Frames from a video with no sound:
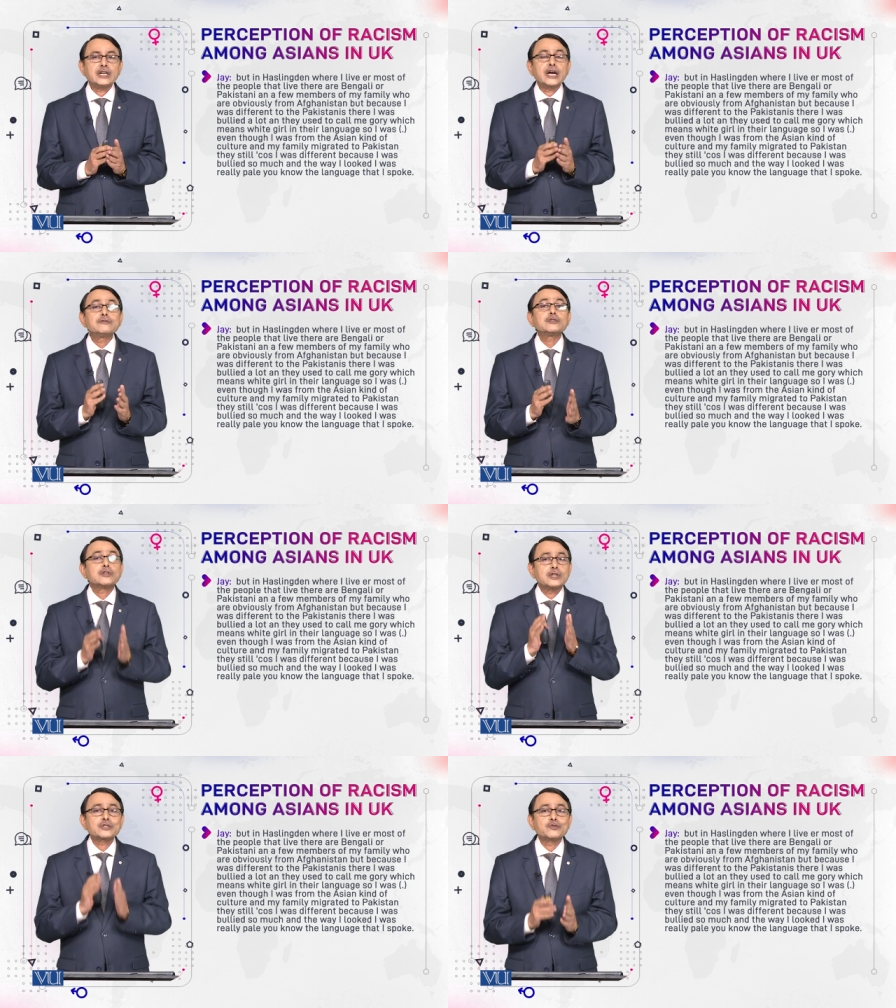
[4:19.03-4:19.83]
I was
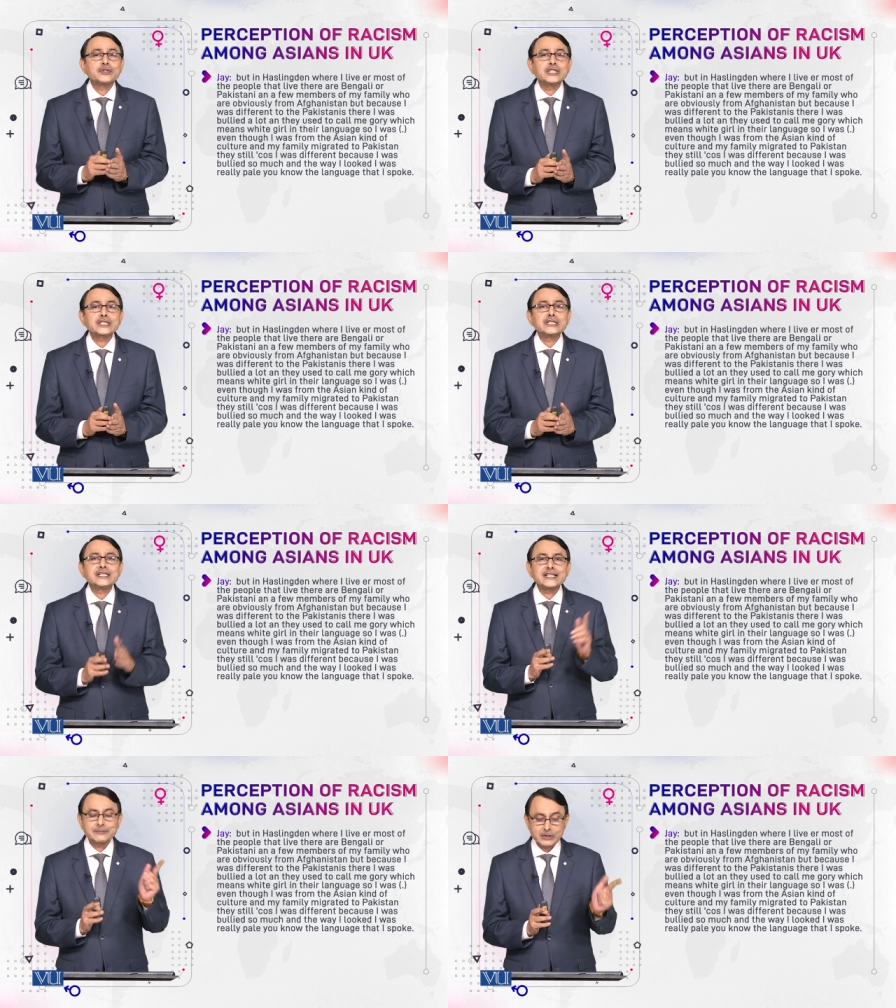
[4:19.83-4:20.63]
also Asian
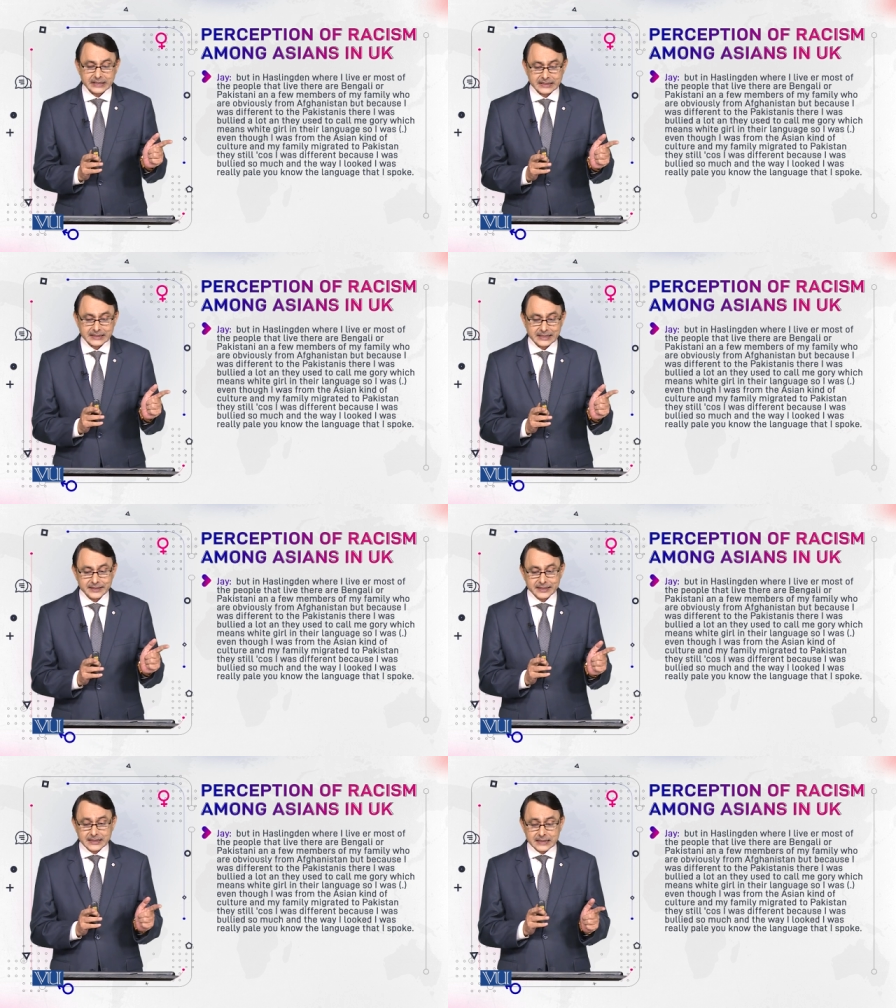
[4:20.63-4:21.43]
like
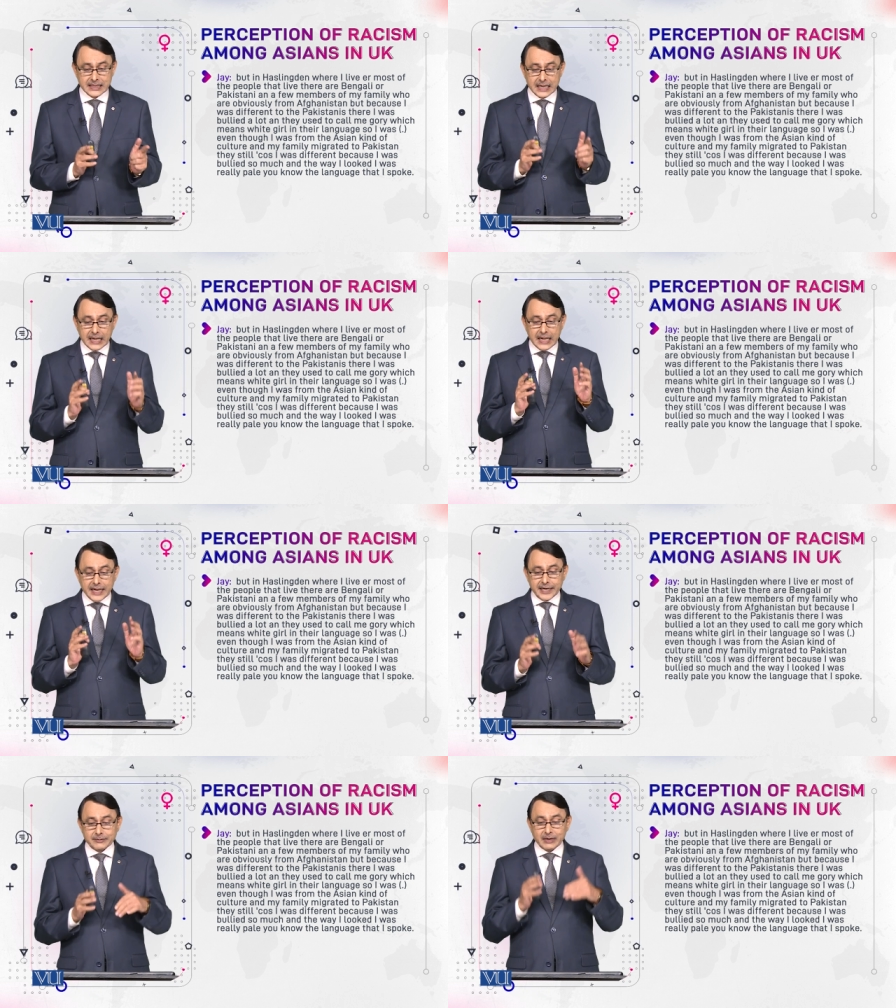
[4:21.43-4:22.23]
Pakistanis
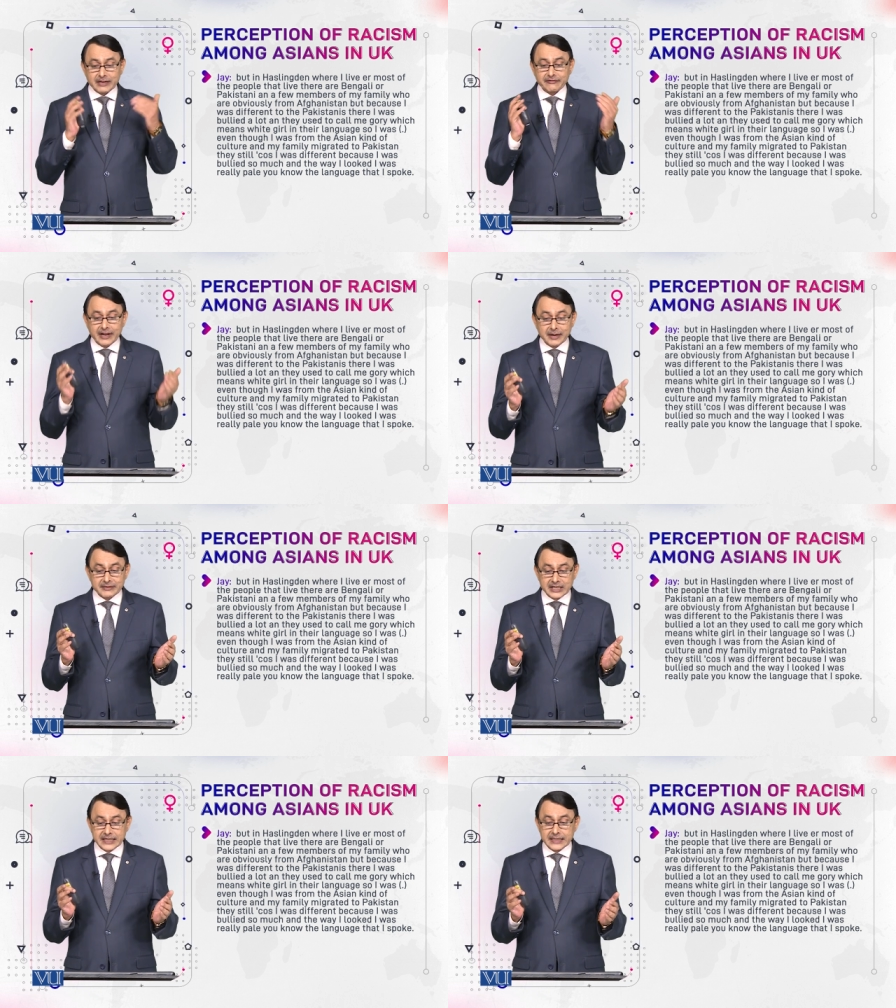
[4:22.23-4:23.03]
and my
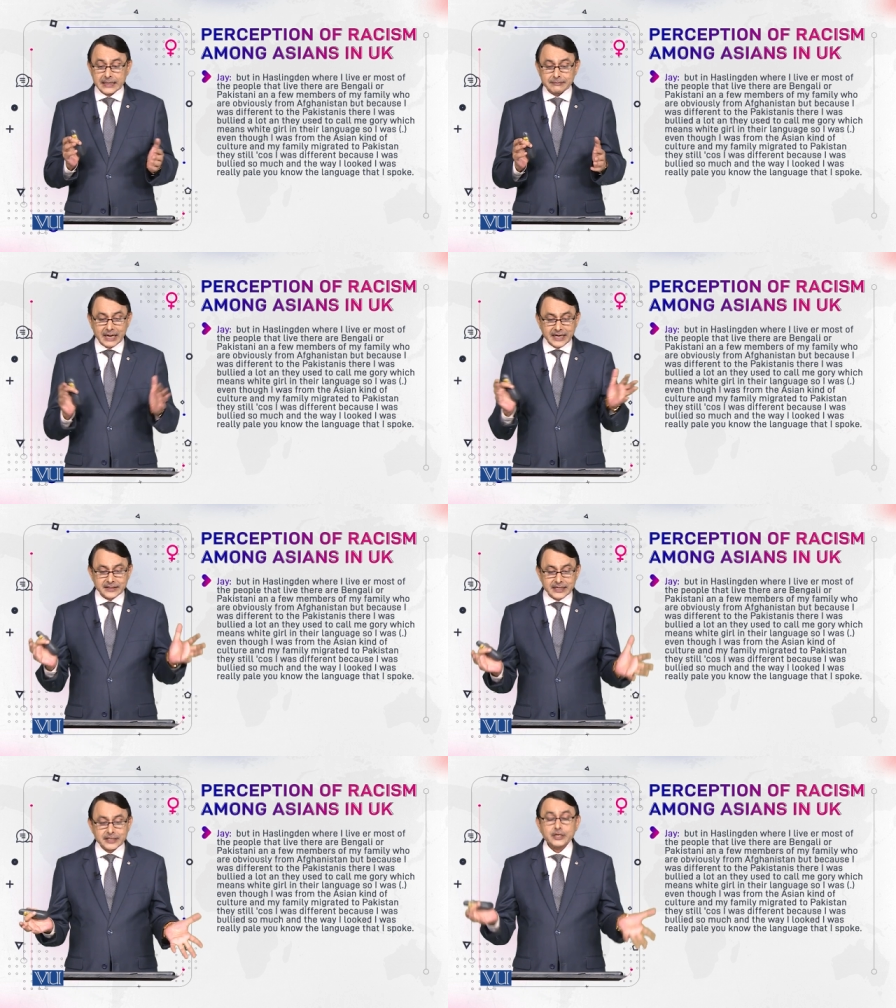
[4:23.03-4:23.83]
family
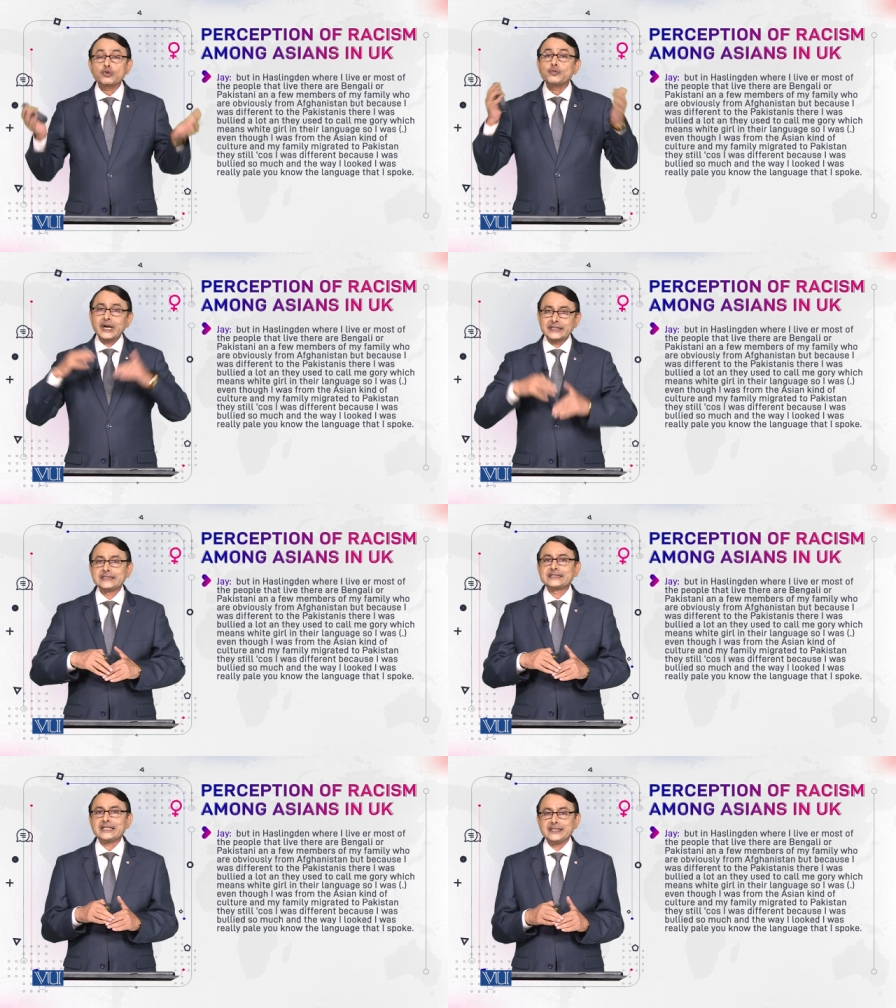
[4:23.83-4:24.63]
migrated to
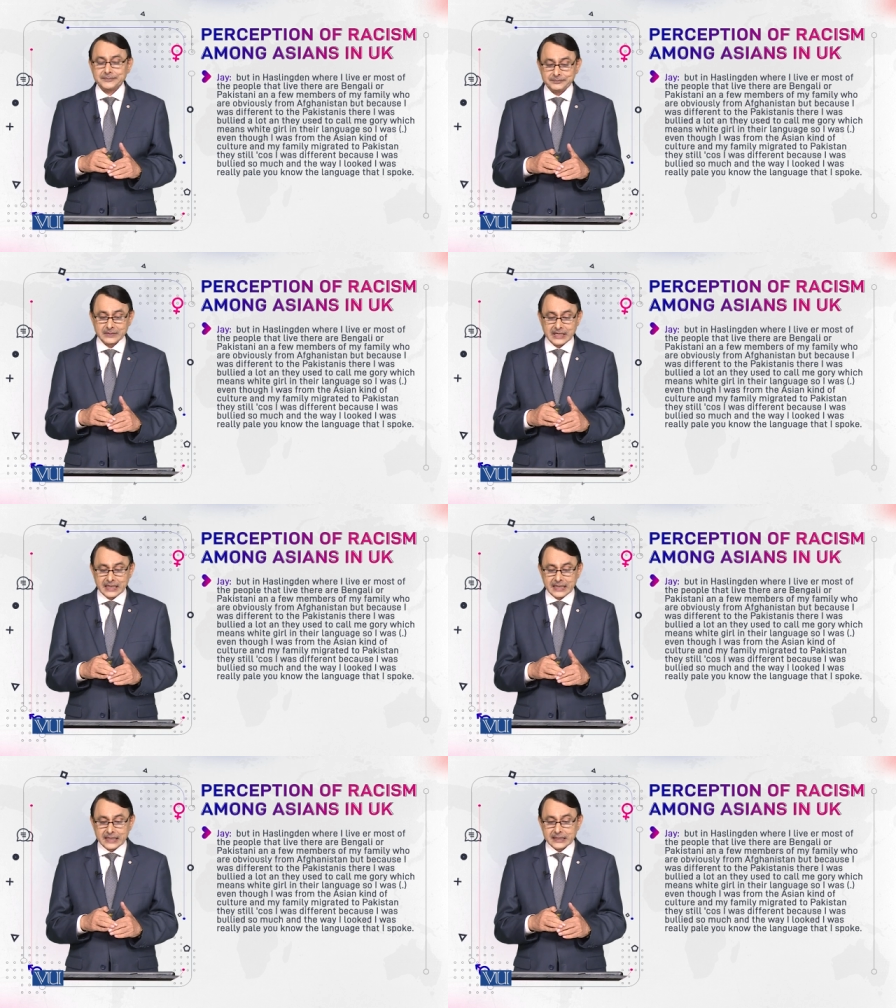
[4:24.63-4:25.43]
Pakistan.
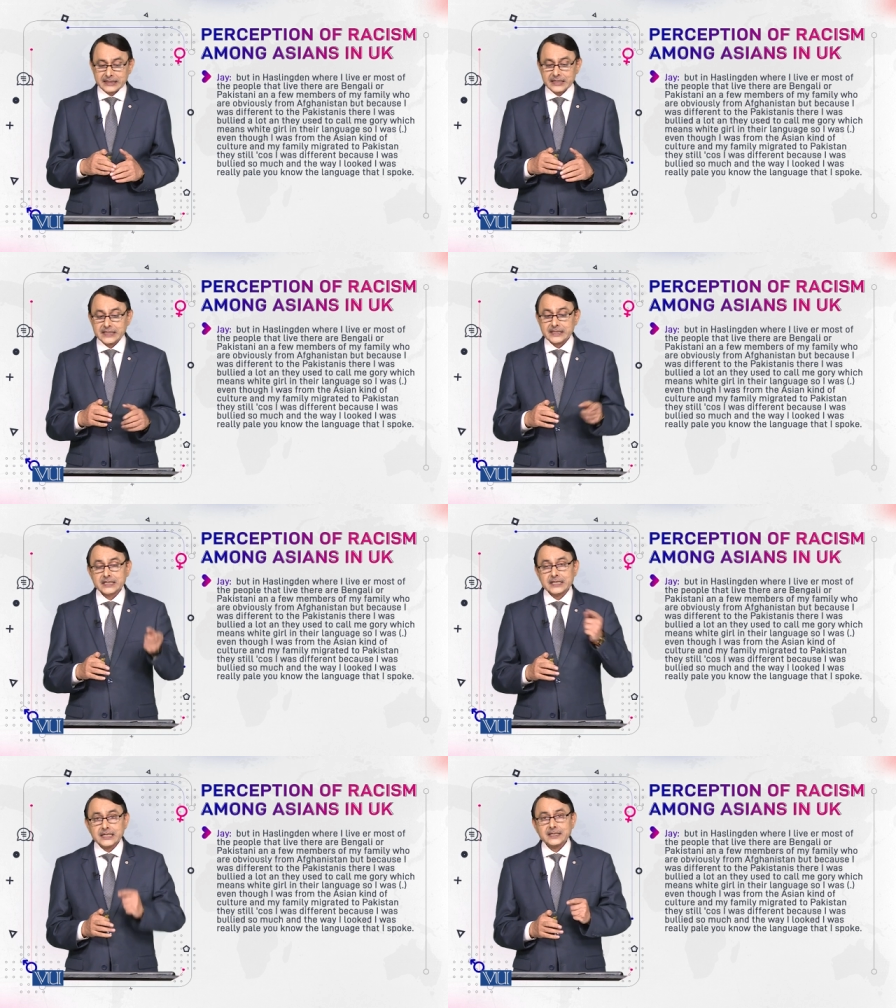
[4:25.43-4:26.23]
They
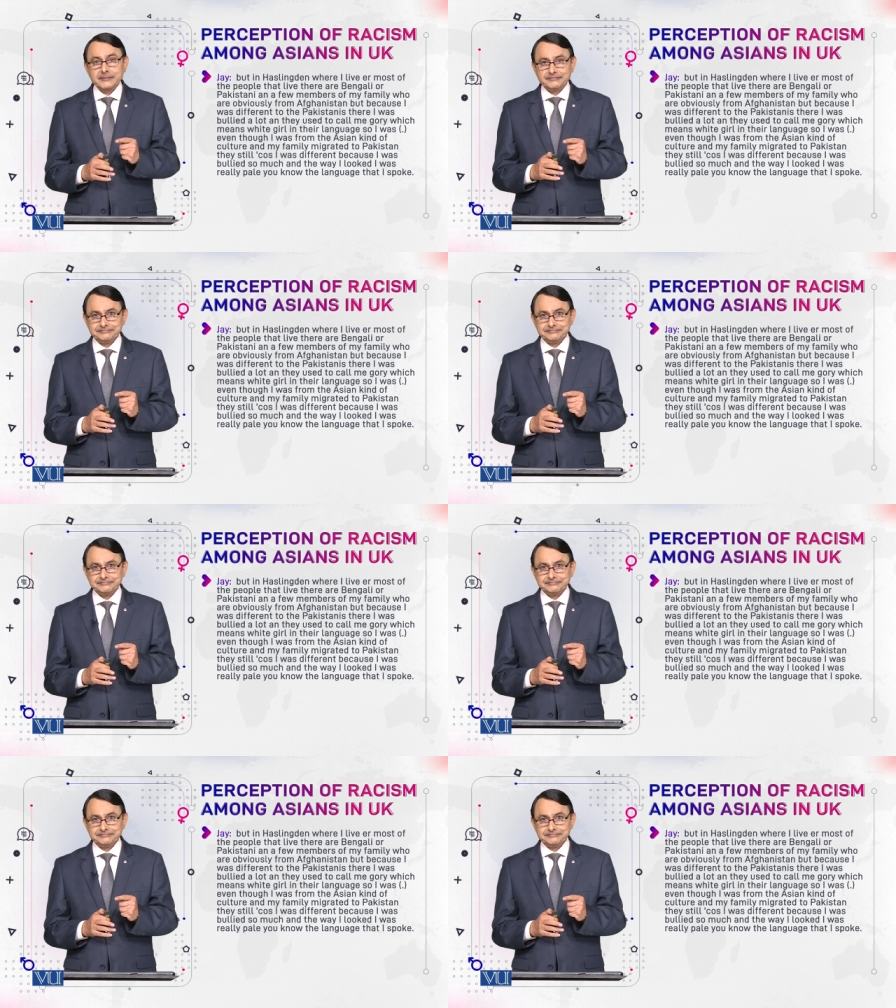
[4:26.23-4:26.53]
still,